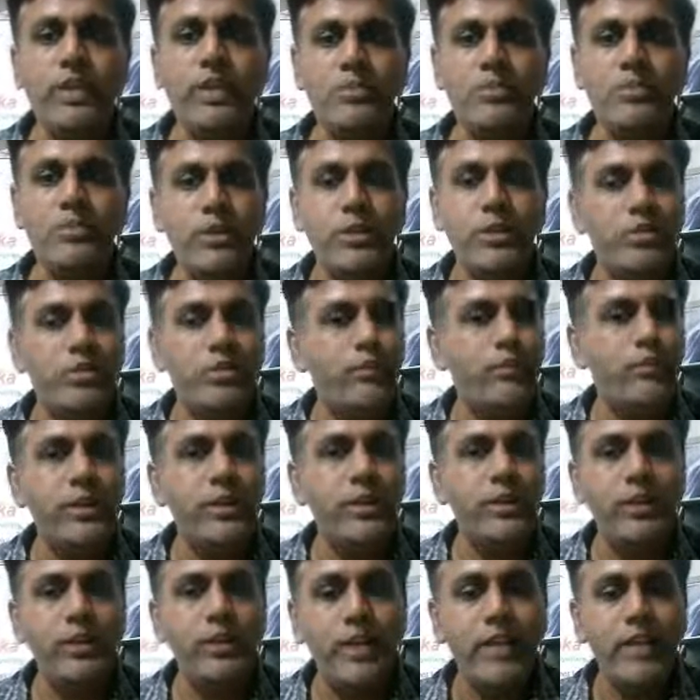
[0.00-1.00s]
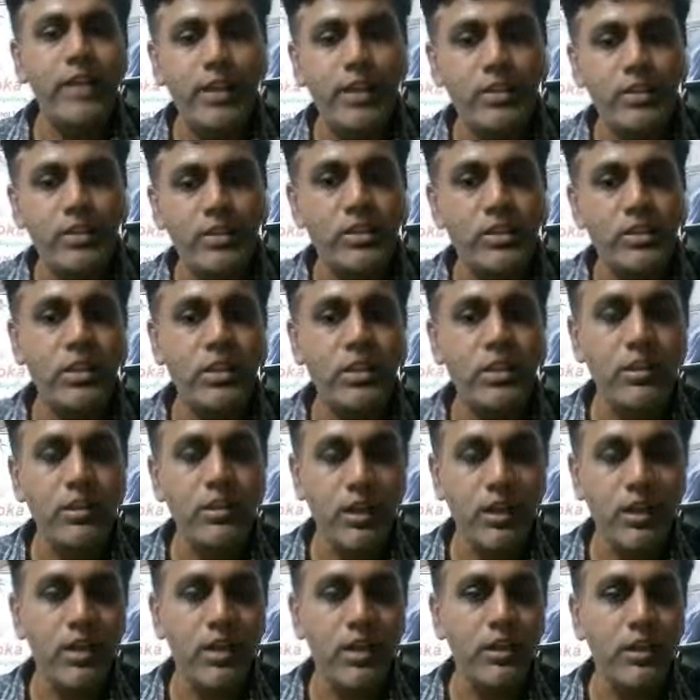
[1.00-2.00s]
aspects of it and diagnose the
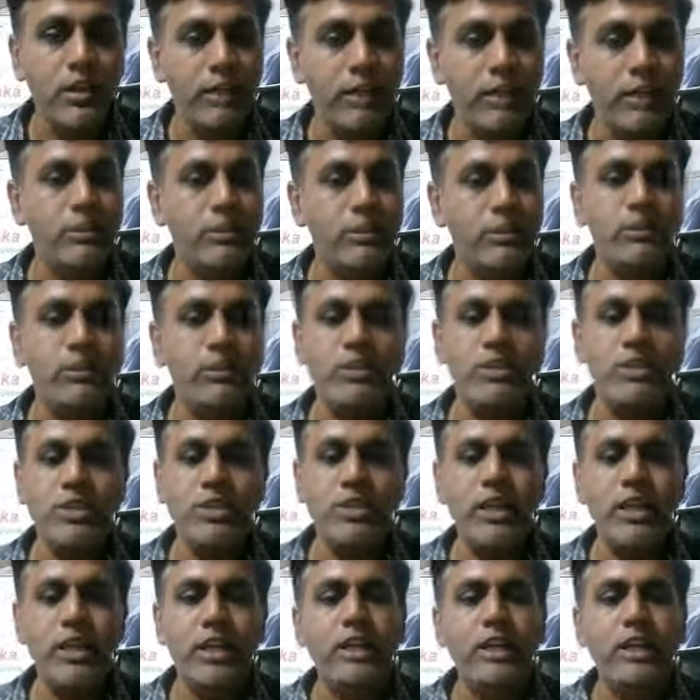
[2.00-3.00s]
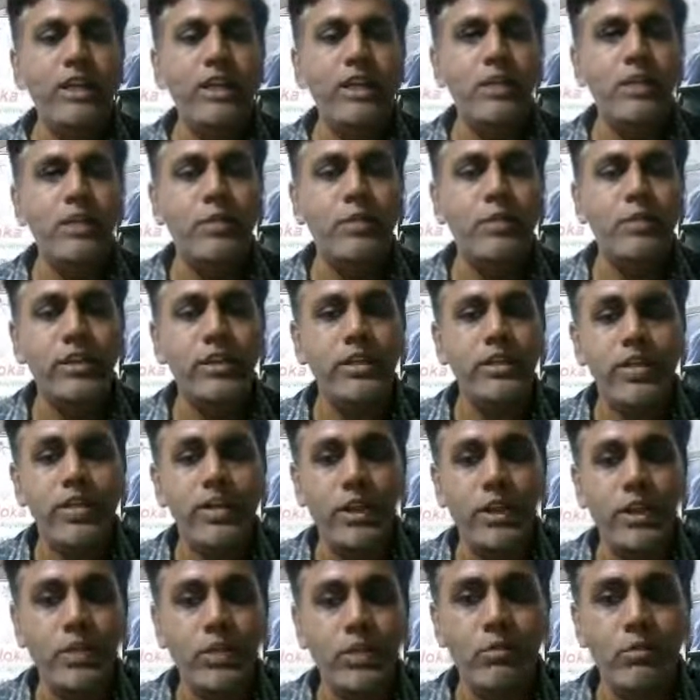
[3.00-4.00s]
uh, levels of the child and calibrate the
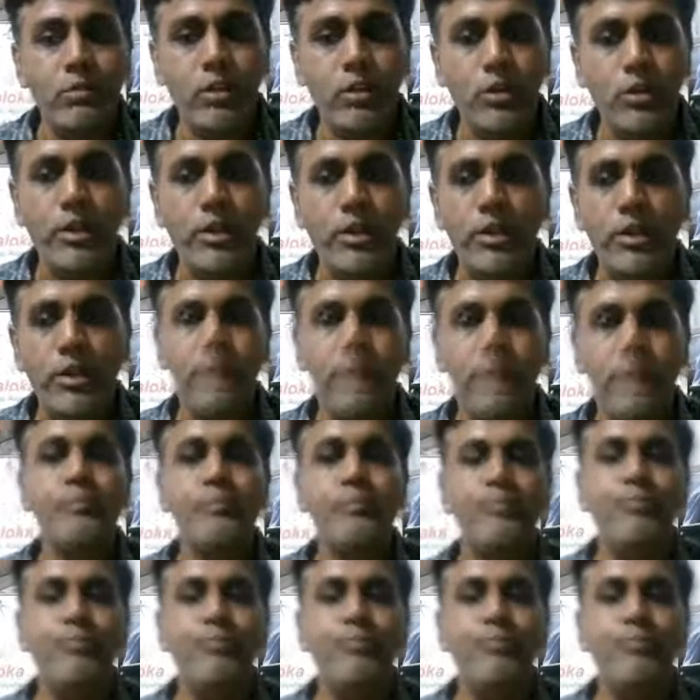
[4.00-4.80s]
curriculum accordingly